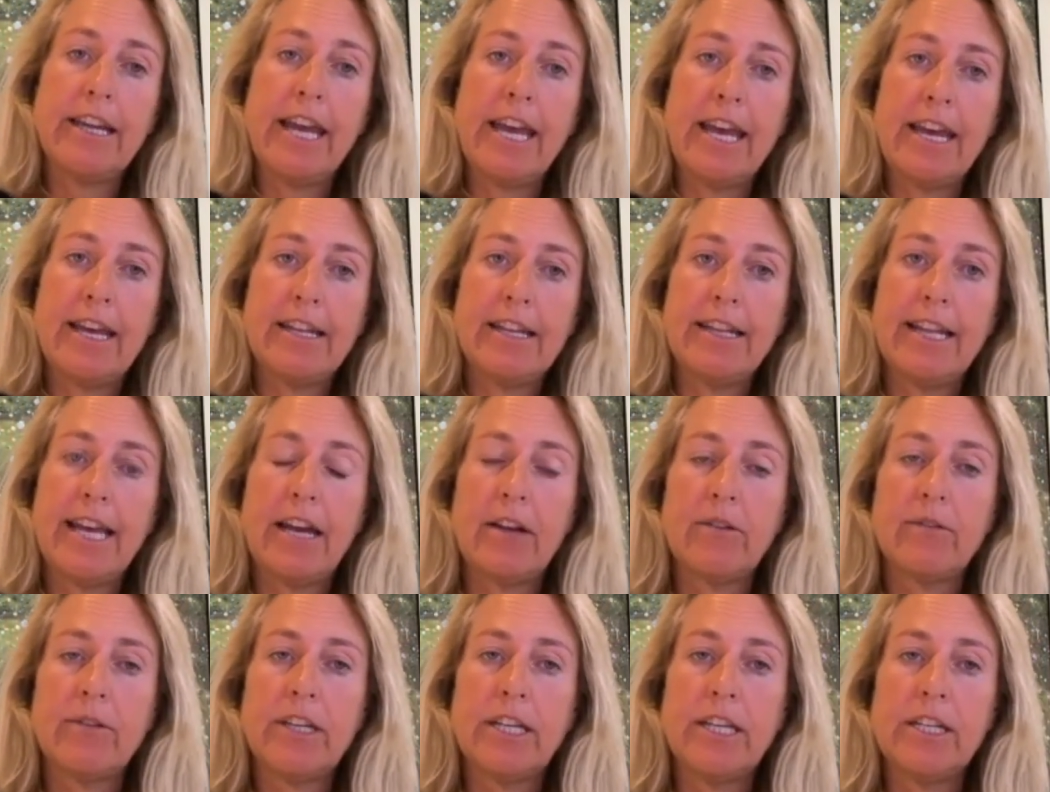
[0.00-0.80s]
And
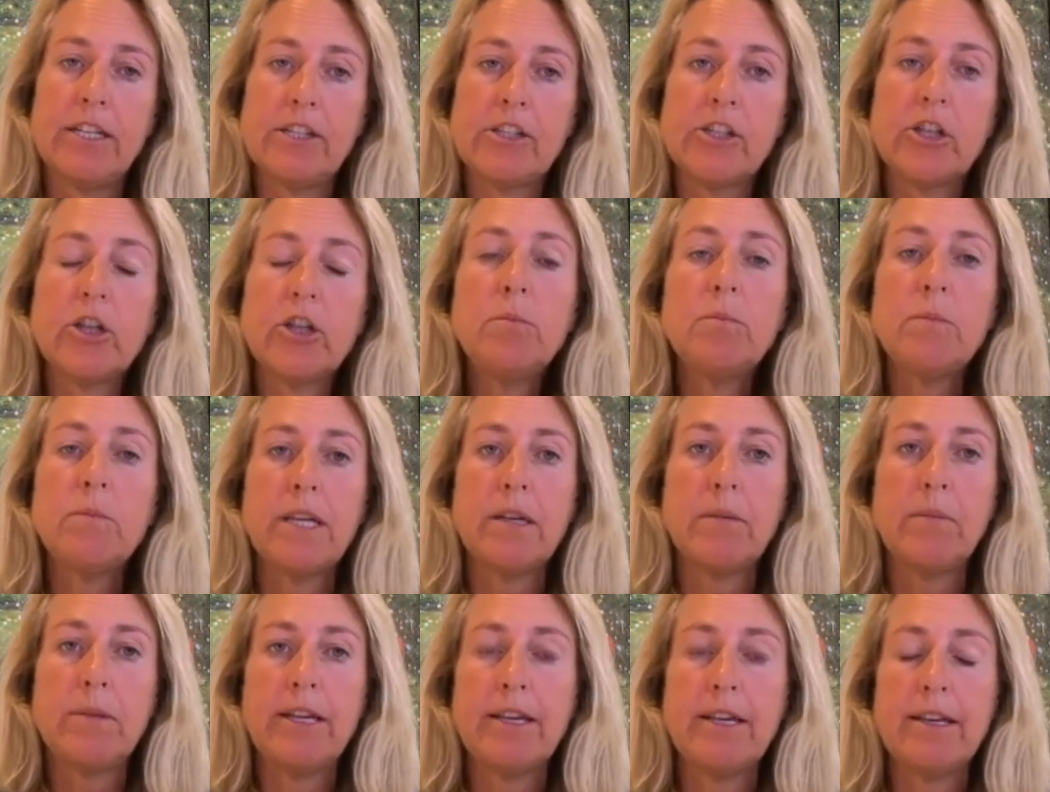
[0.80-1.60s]
that really disturbed
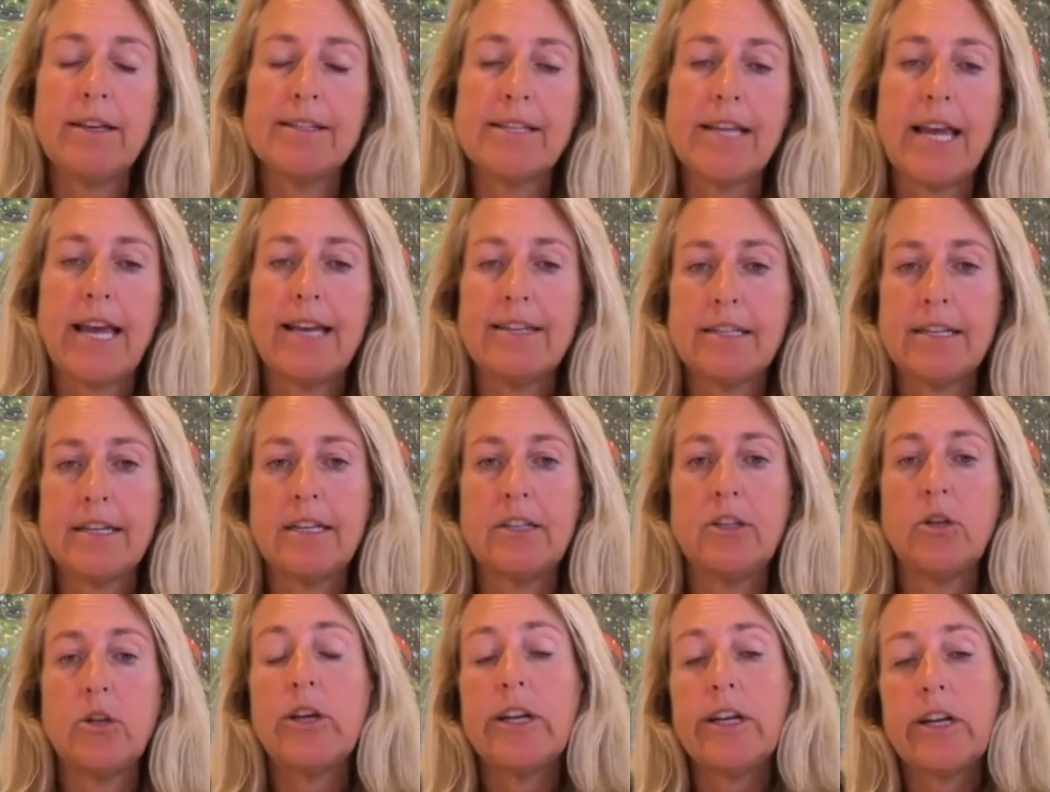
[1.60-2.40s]
me because as a
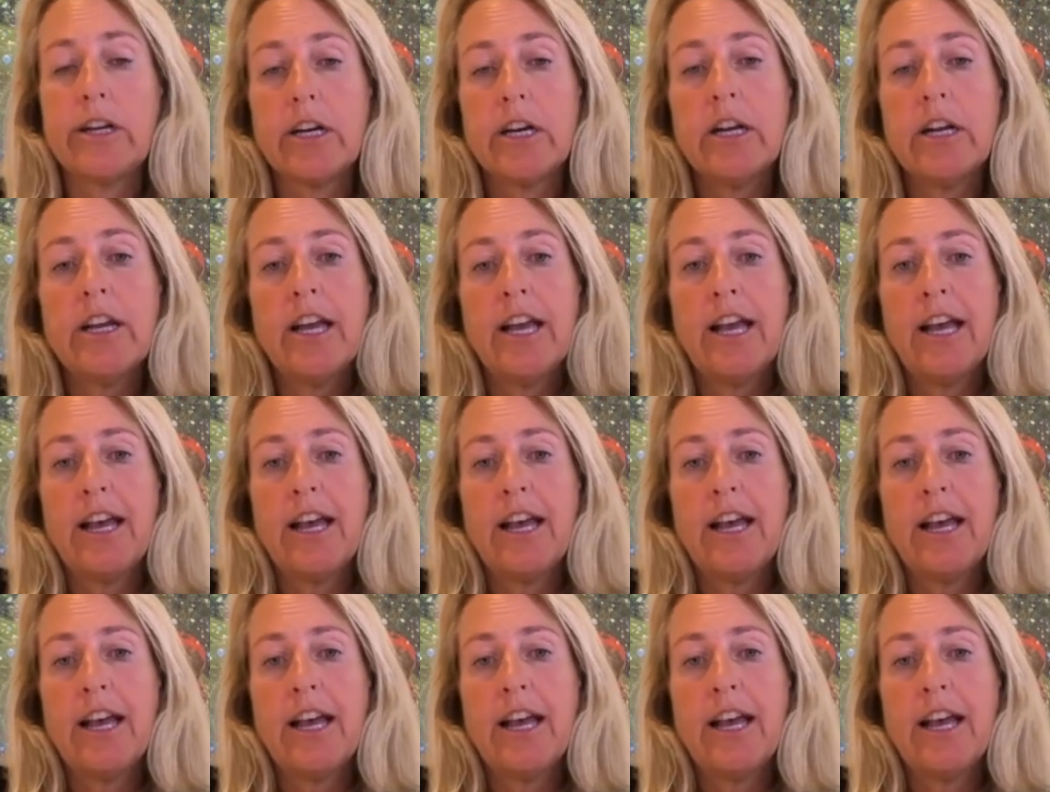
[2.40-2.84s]
lawyer,